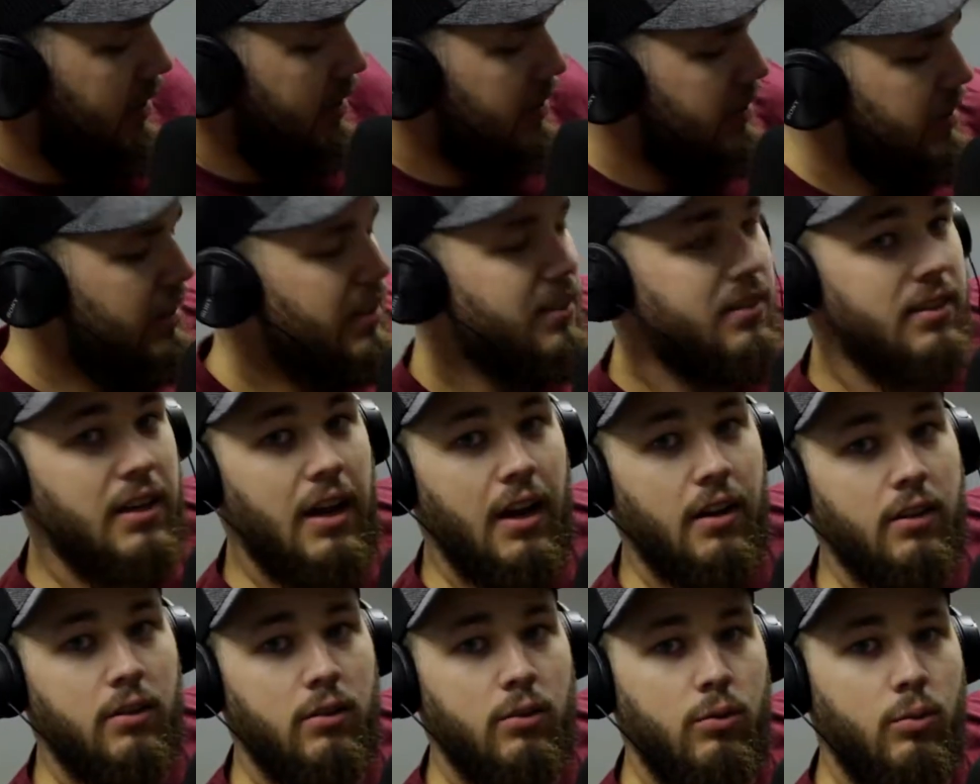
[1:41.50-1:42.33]
get this
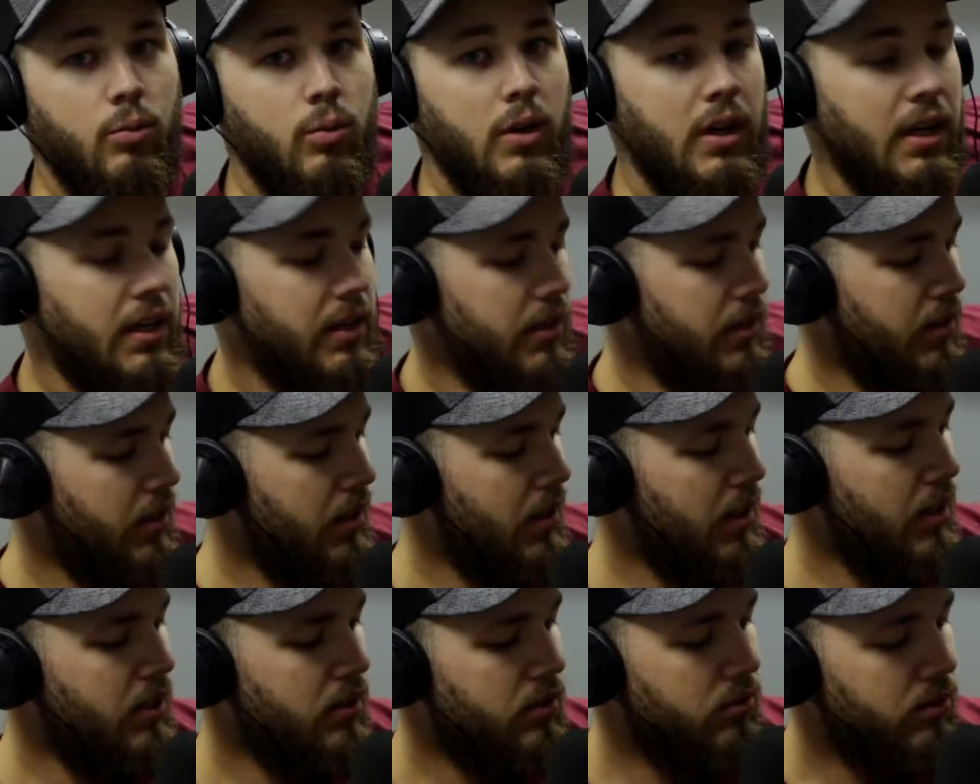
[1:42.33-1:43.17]
out of the way
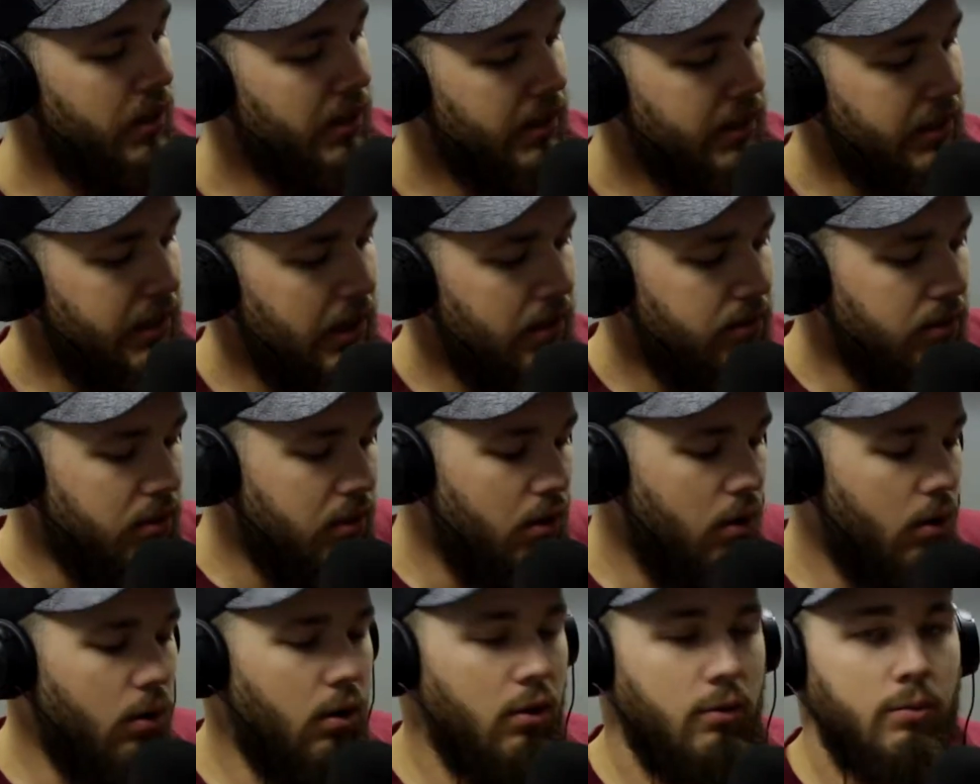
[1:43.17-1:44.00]
so I can have an
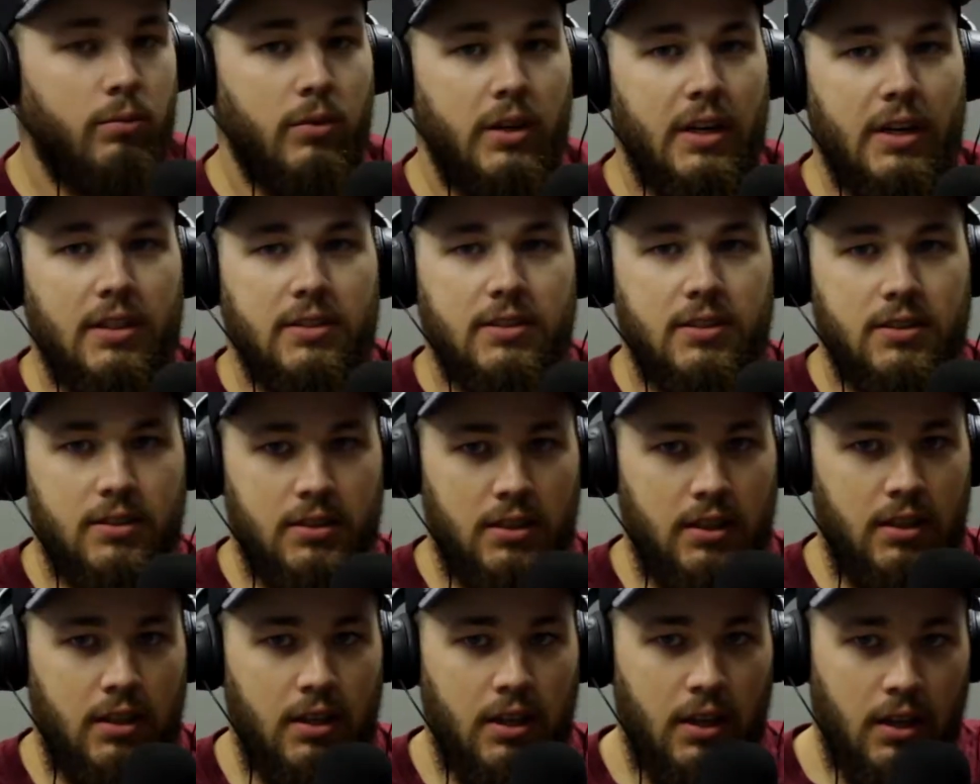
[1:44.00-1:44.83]

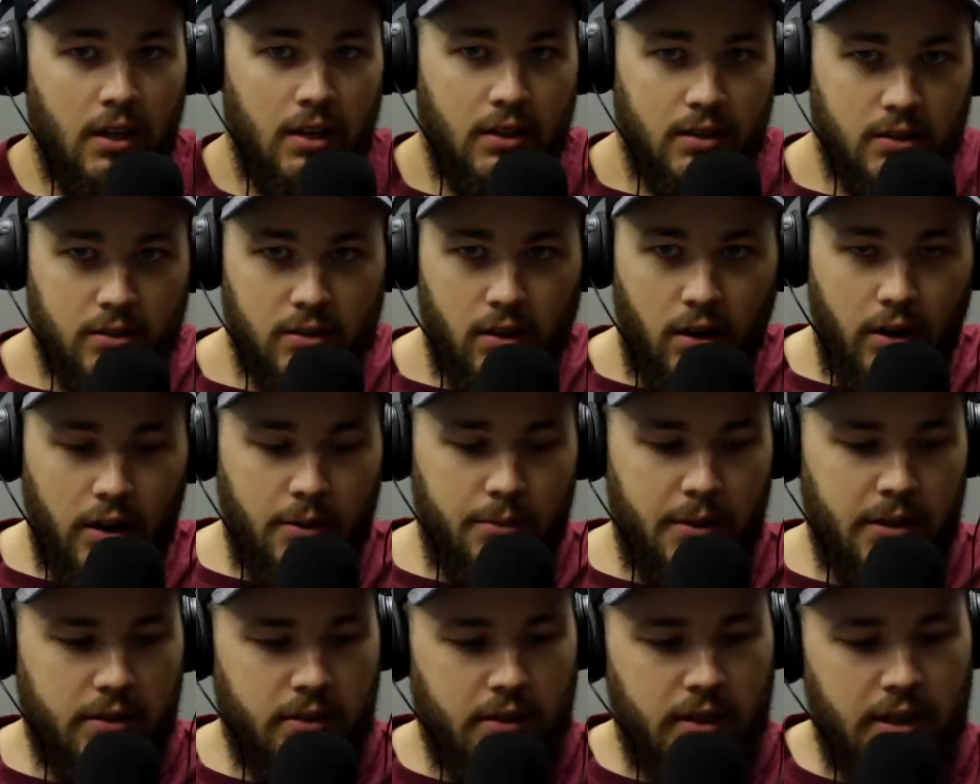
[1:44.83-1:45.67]
armrest. Sorry
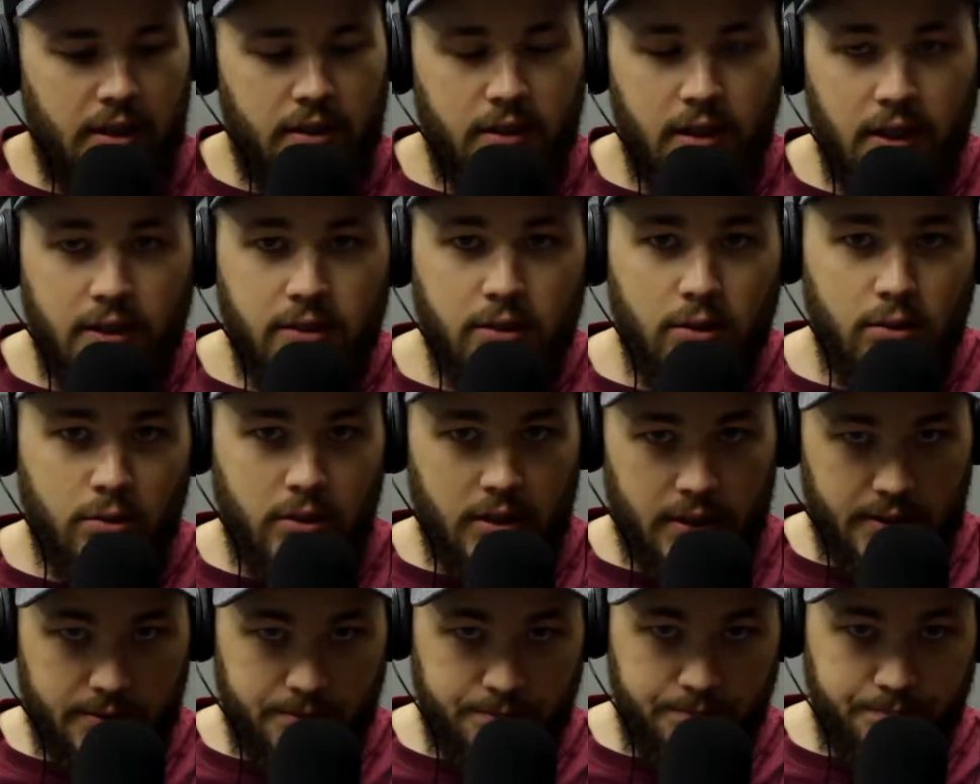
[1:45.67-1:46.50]
about that. That's
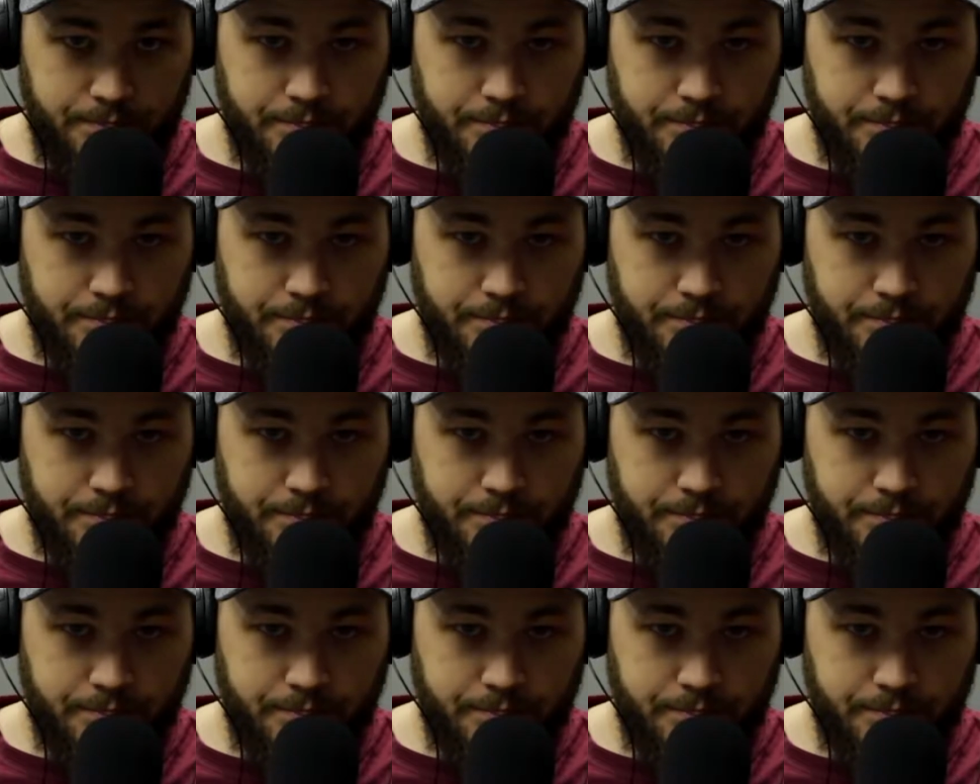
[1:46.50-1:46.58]
okay.